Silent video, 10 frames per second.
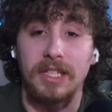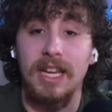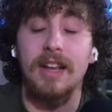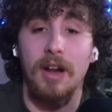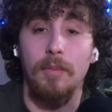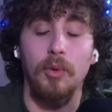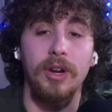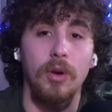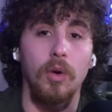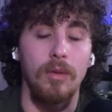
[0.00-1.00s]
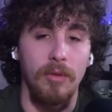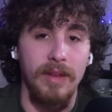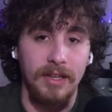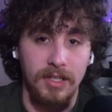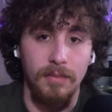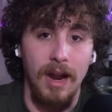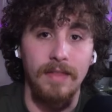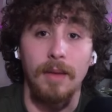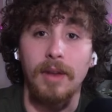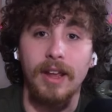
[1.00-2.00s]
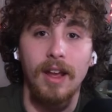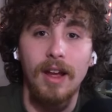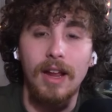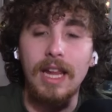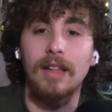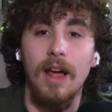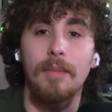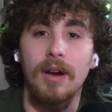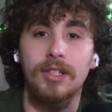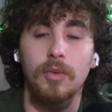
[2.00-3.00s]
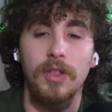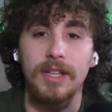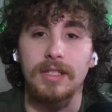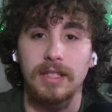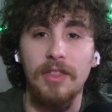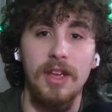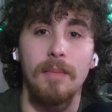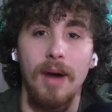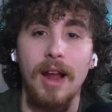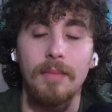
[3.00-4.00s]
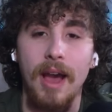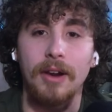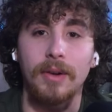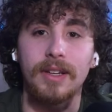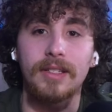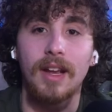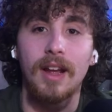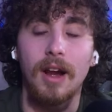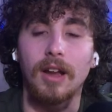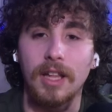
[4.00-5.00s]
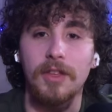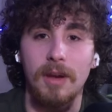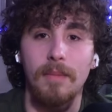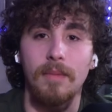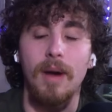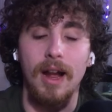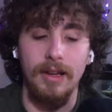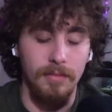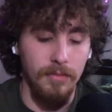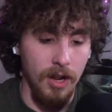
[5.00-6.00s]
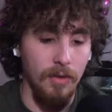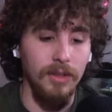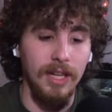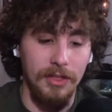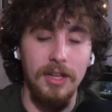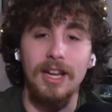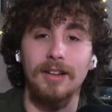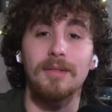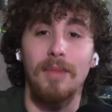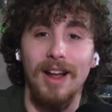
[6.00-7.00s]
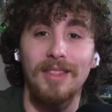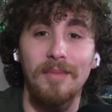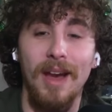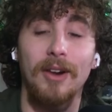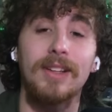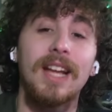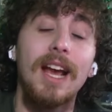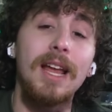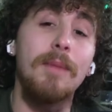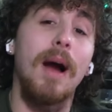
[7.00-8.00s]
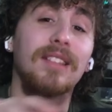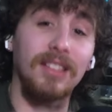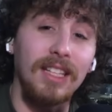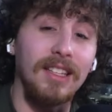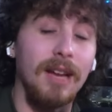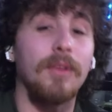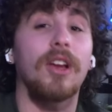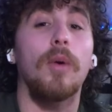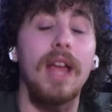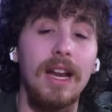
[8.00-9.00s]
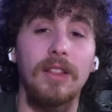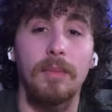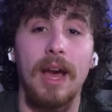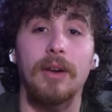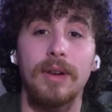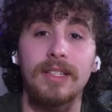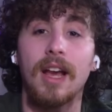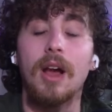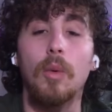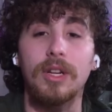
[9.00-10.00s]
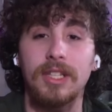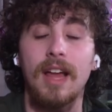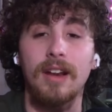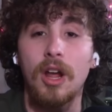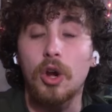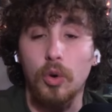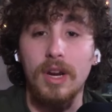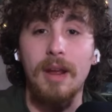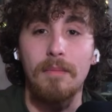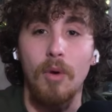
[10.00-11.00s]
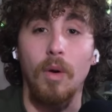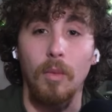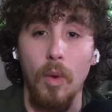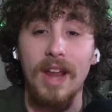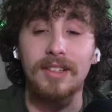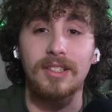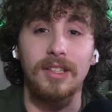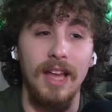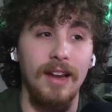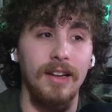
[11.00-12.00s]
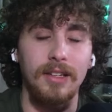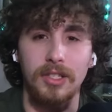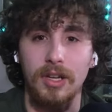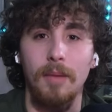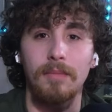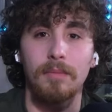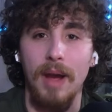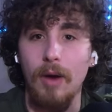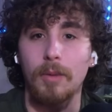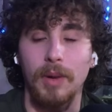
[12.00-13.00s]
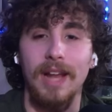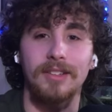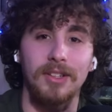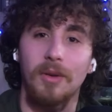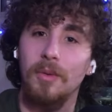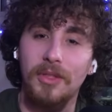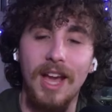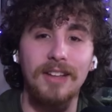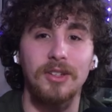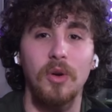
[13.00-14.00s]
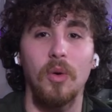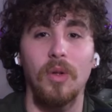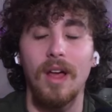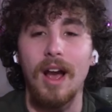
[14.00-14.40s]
that take a pretty horrible means to mine them, like Elon Musk with his lithium mine batteries. A lithium mine, no, he doesn't mine the batteries. He mines the lithium that go into the batteries, which then create more waste than some power plants do. That's cool.